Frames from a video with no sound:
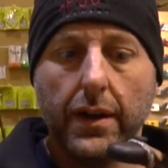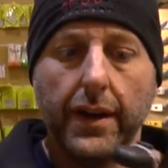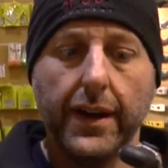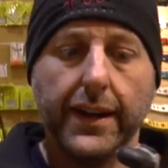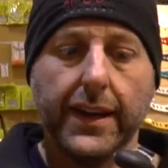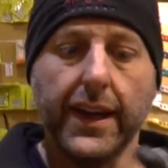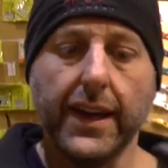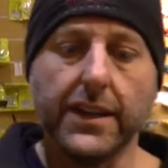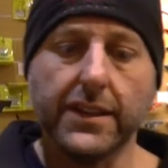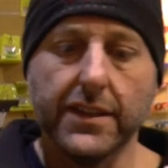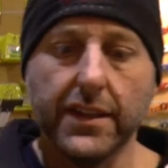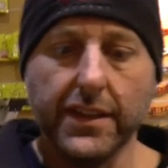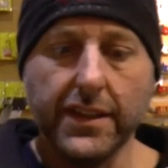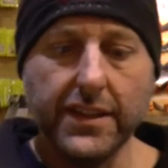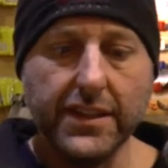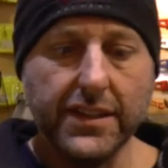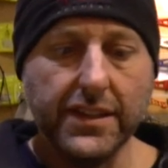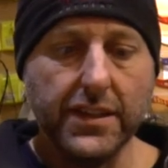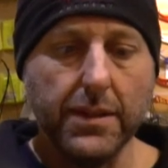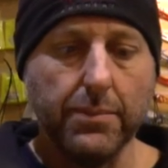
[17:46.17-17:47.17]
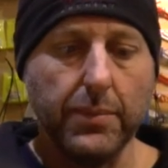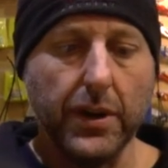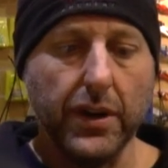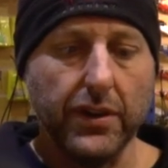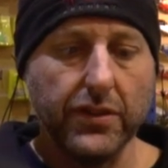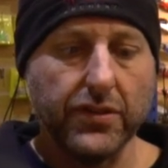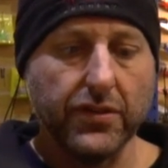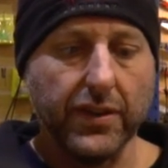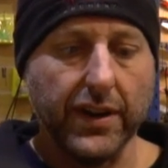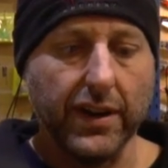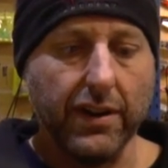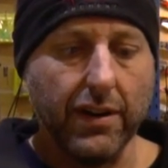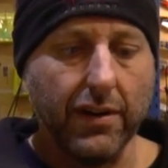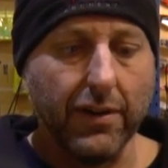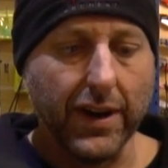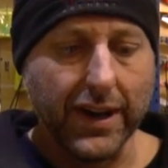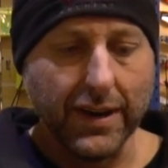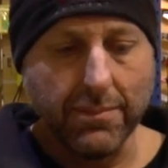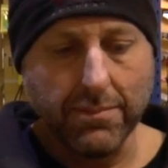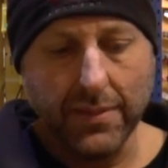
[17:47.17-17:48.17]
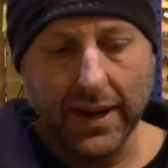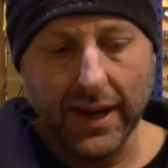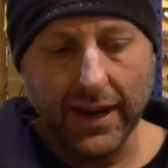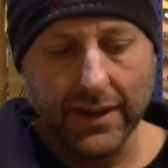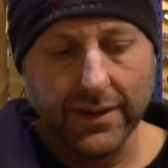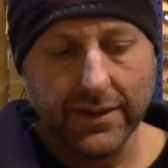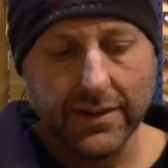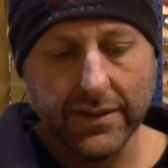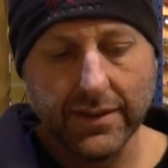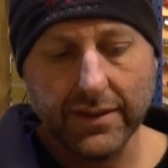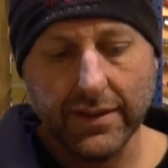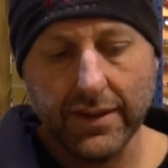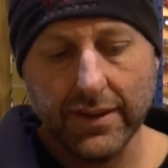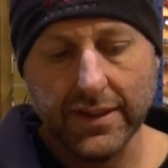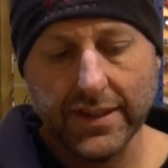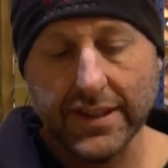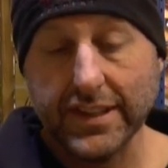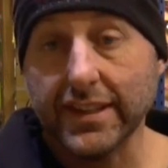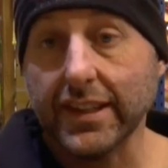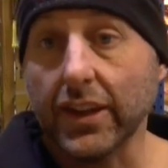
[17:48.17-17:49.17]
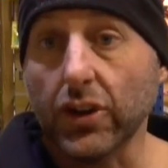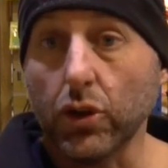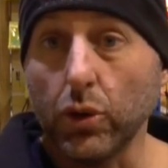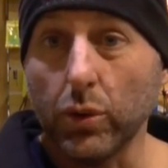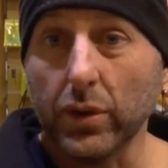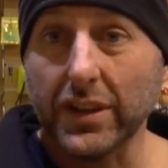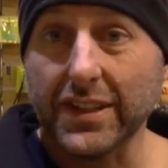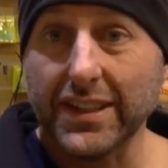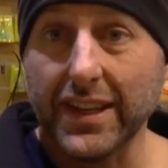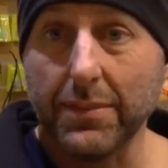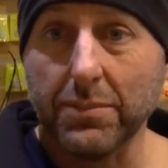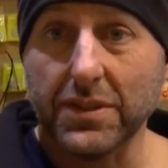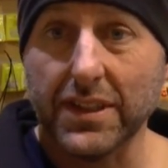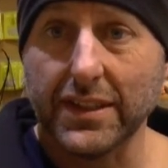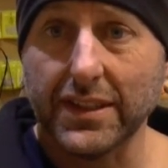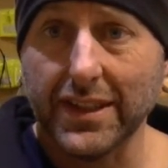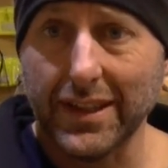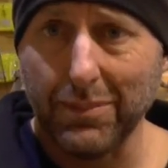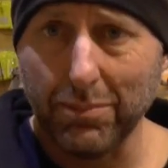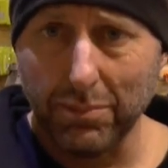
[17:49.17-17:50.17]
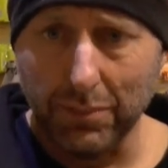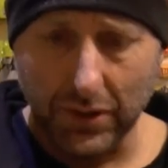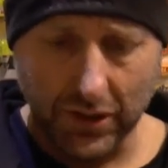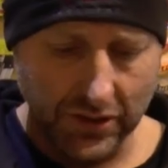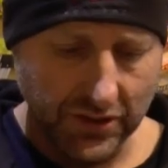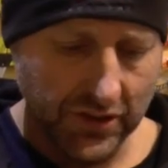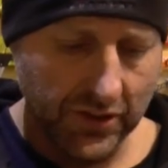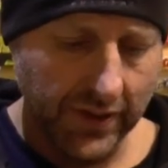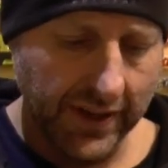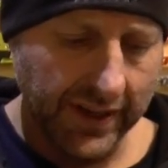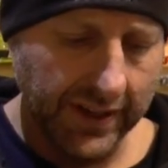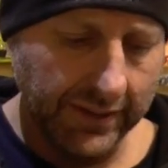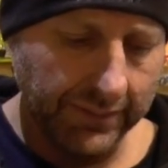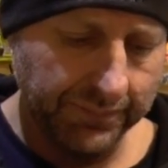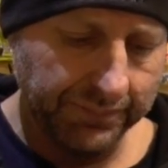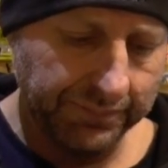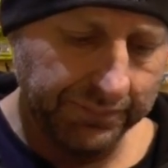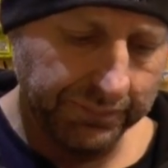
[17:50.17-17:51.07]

Okay, so this is the bow stringer I recommend. This is called a tip-to-tip bow stringer.